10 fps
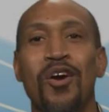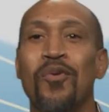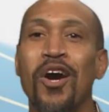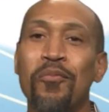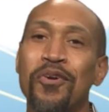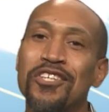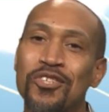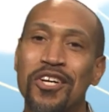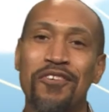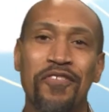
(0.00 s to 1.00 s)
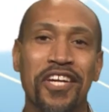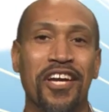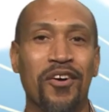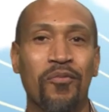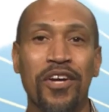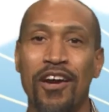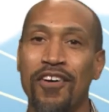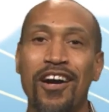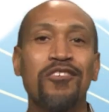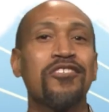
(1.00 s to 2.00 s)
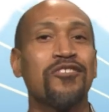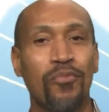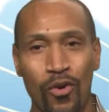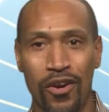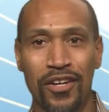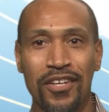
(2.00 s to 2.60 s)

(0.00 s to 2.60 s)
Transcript: We hope you enjoyed the video. We have hundreds more.